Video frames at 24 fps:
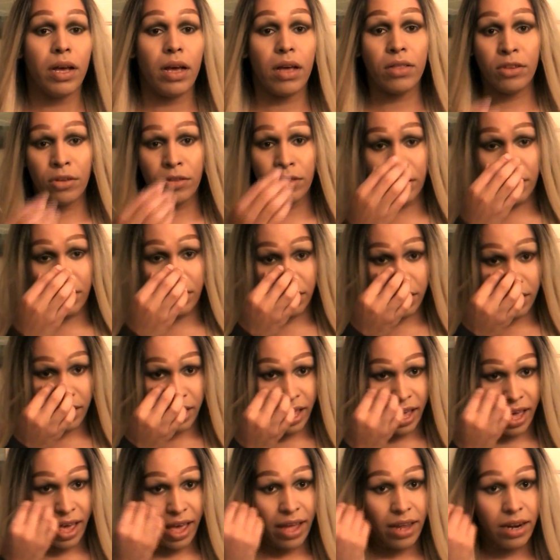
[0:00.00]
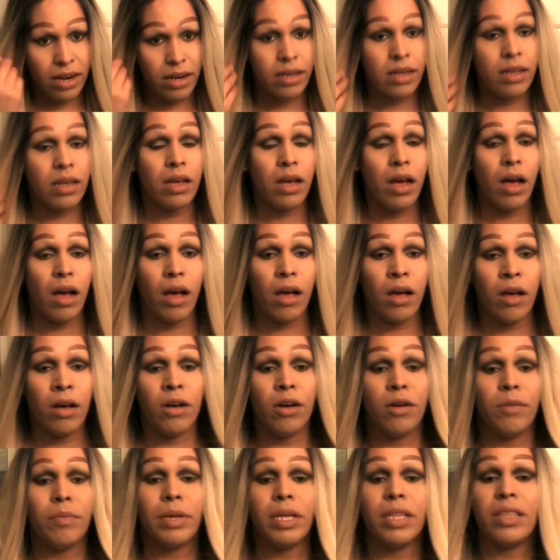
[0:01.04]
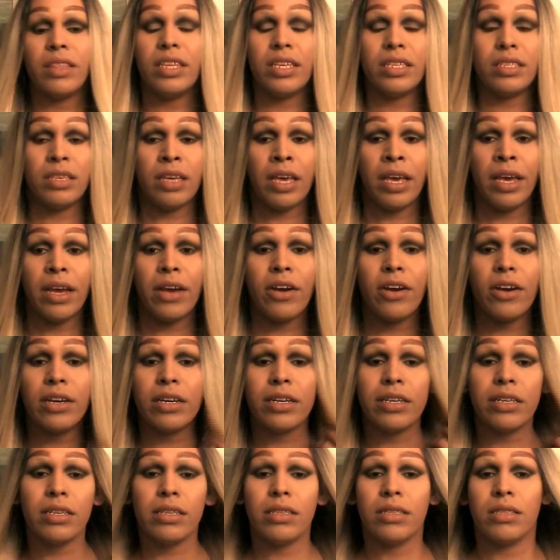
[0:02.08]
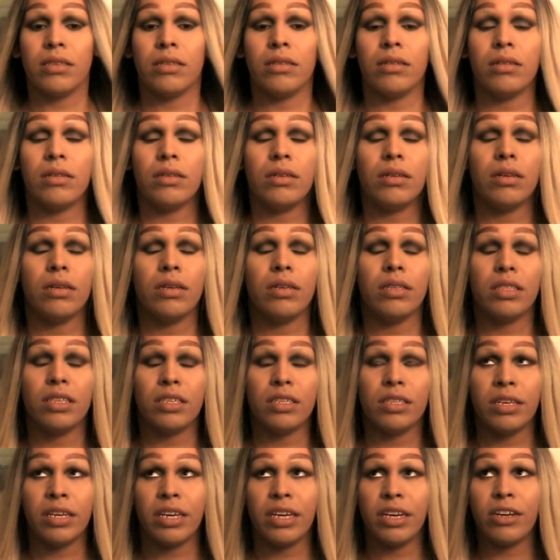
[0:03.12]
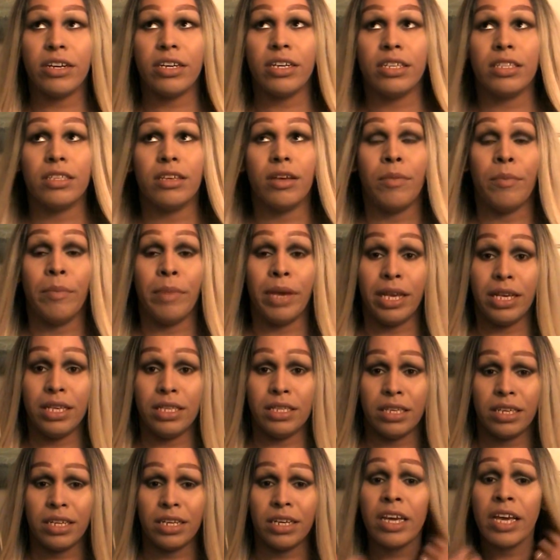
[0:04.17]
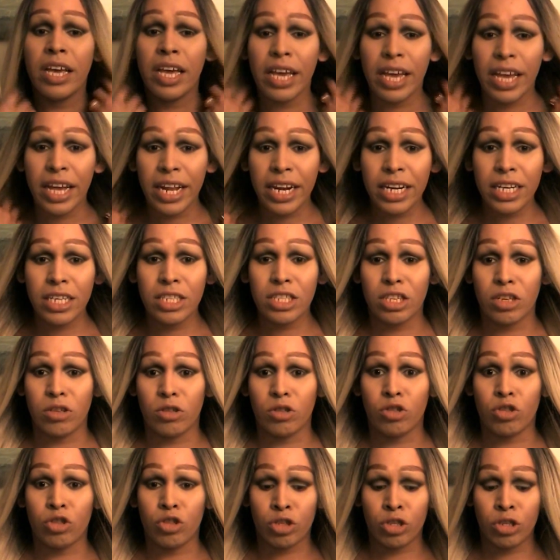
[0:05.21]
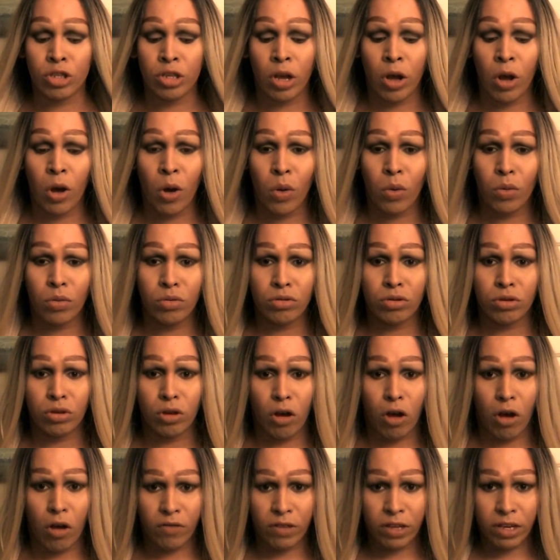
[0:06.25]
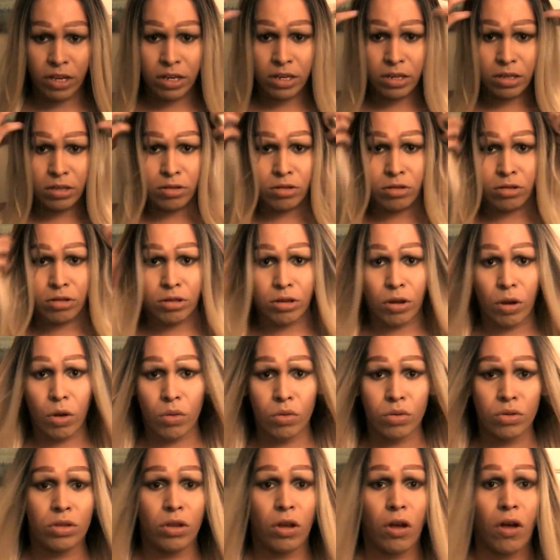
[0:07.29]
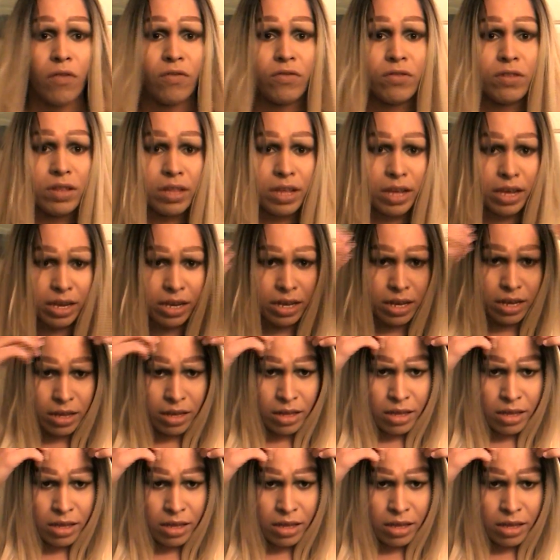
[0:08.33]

other than that, this hair is amazing. It is so soft. It is so soft. Like,